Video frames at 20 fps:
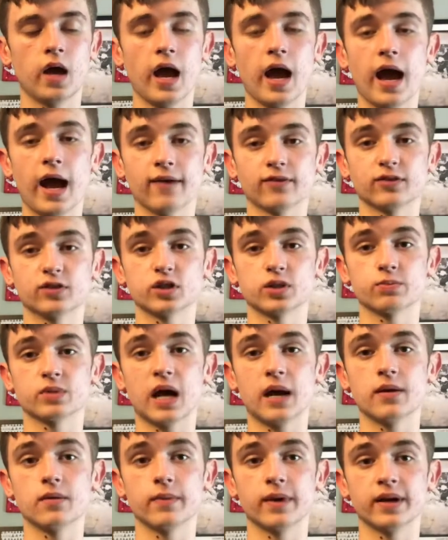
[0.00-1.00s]
After some
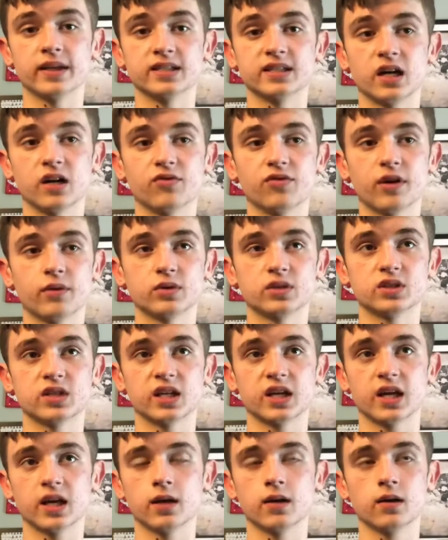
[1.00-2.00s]
time to myself, I was
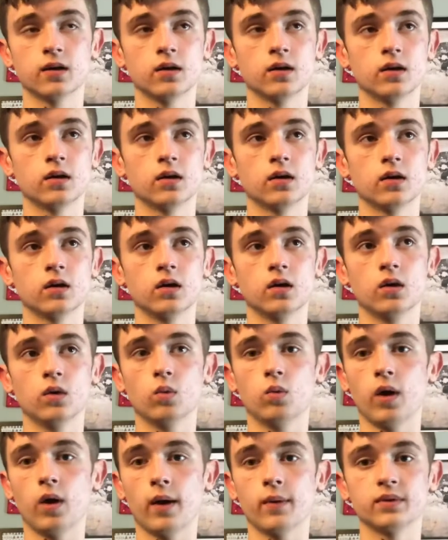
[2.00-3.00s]
thinking,
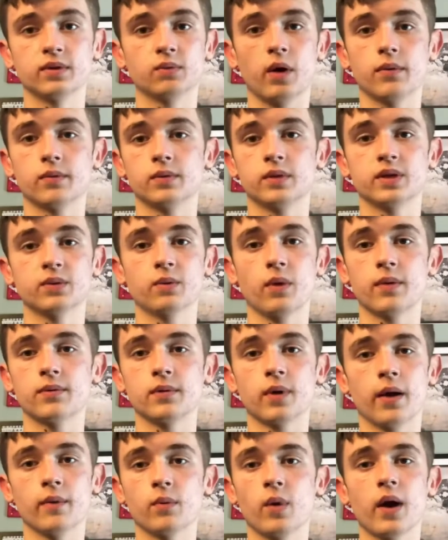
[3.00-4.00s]
why
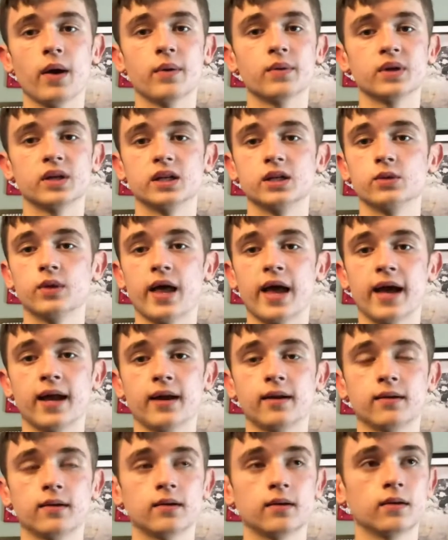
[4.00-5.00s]
would he do that?
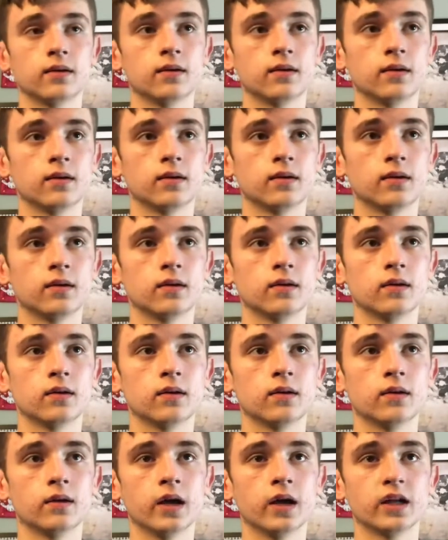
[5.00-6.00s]

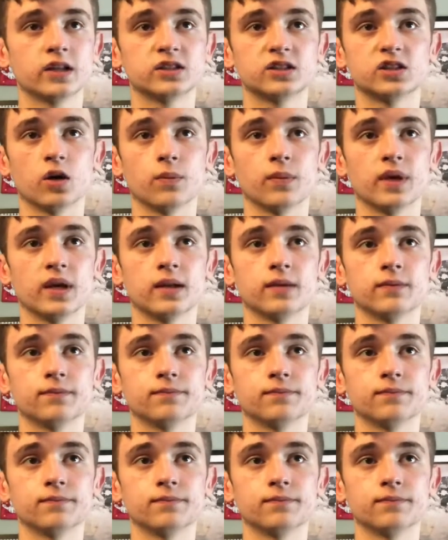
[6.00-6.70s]
That's so mean.